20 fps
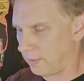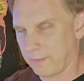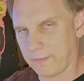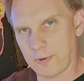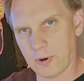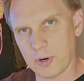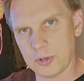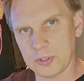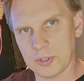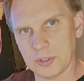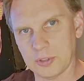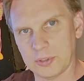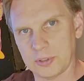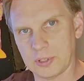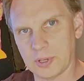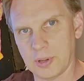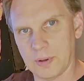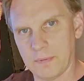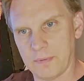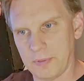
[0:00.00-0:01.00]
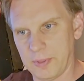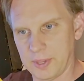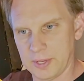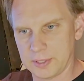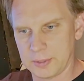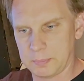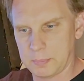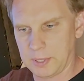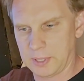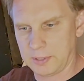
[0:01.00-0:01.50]
versions of this
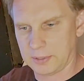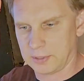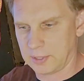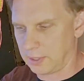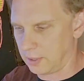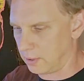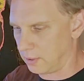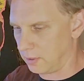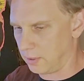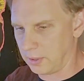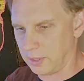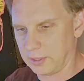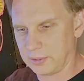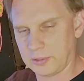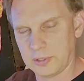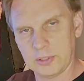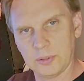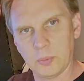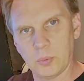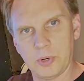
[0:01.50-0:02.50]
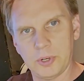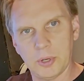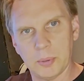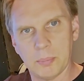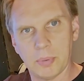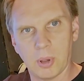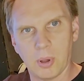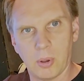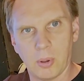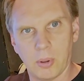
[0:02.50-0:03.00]
piece here. This is where your
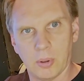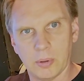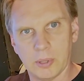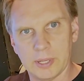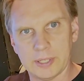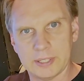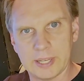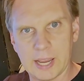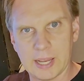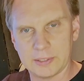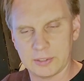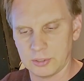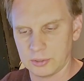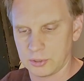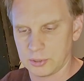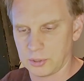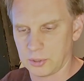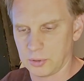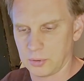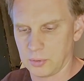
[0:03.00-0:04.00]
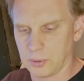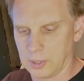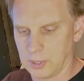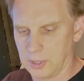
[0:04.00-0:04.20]
ball attaches to.